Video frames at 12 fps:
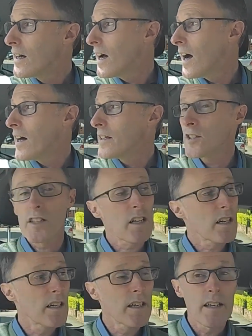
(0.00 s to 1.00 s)
and it's
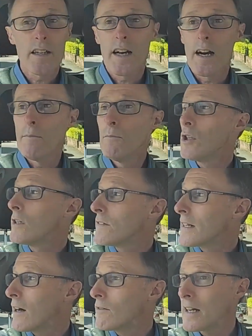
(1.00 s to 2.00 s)
clear. I'm moving
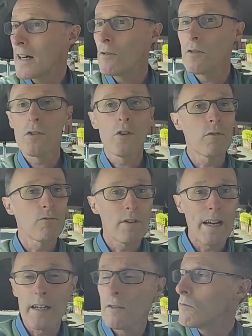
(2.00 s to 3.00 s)
out now, going
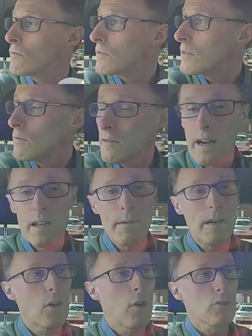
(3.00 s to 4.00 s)
round the roundabout,
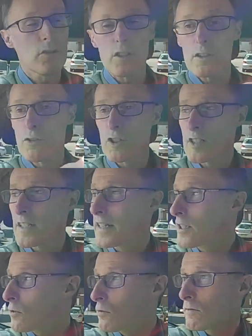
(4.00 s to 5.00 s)
holding the clutch steady
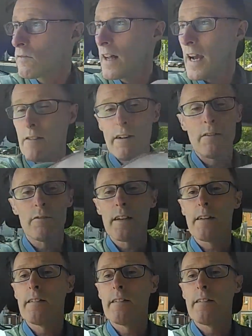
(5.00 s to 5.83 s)
so it'll fly around it